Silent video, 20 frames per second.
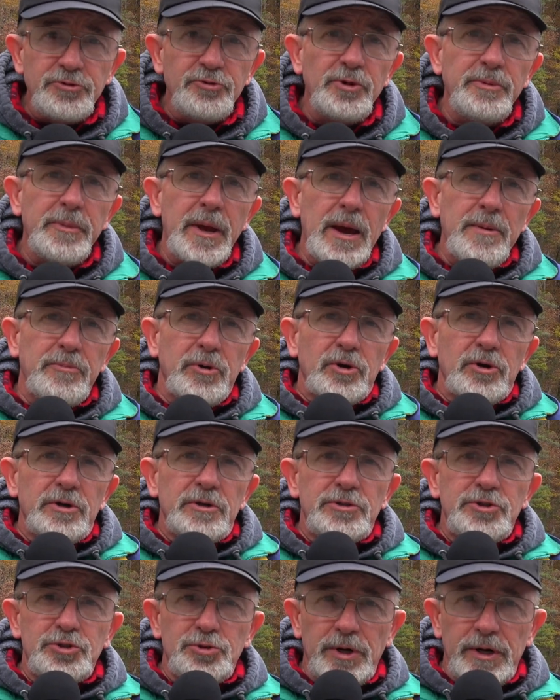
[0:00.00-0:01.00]
And
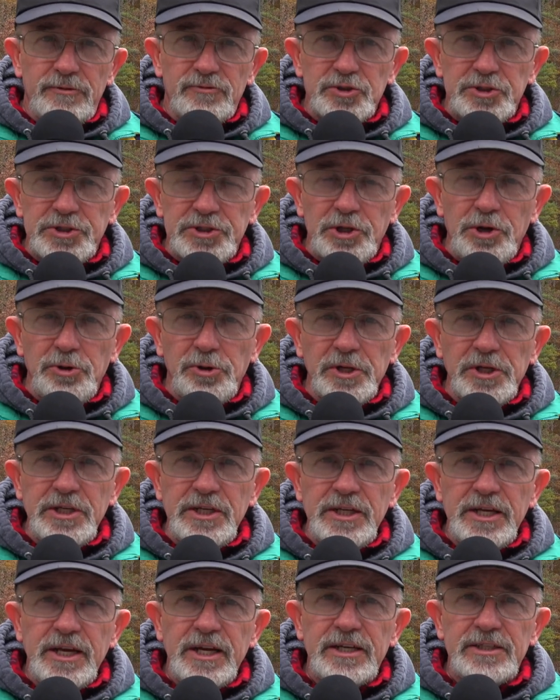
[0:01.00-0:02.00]
remember, travel
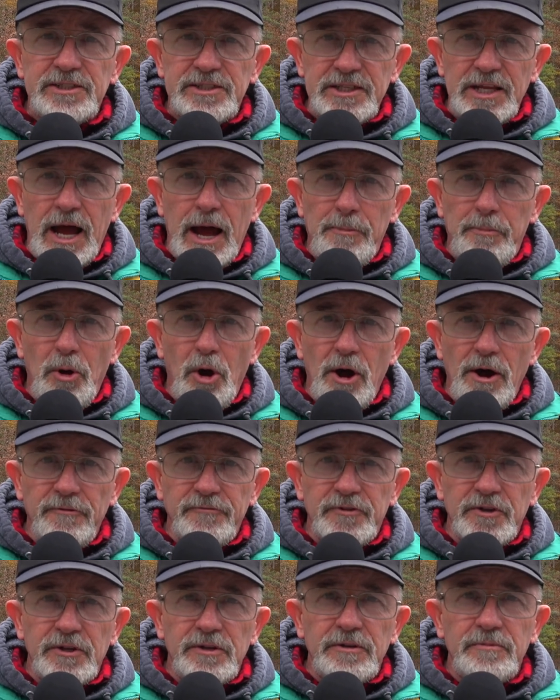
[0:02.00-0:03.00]
slowly and stop
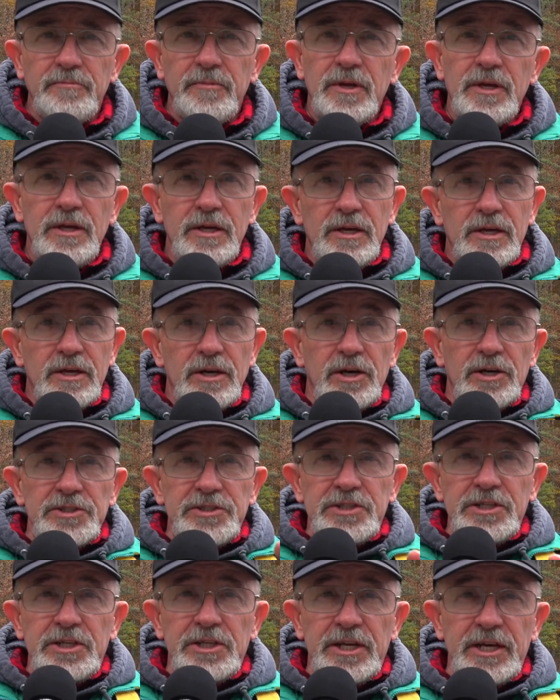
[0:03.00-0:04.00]
often. I'll
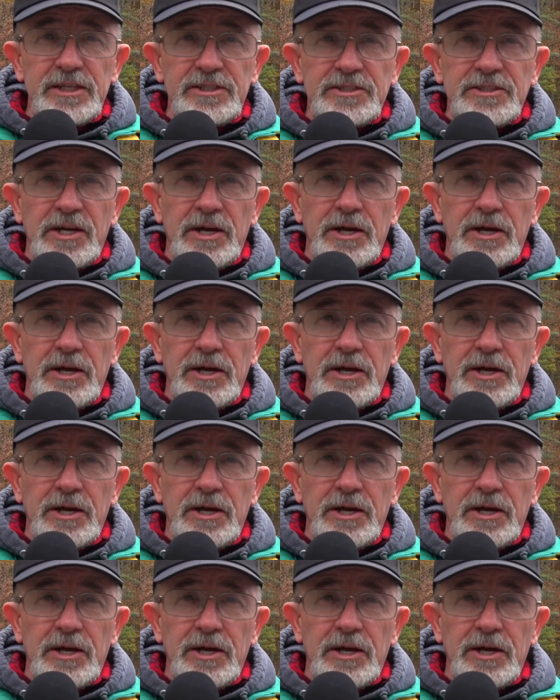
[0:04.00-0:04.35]
see you next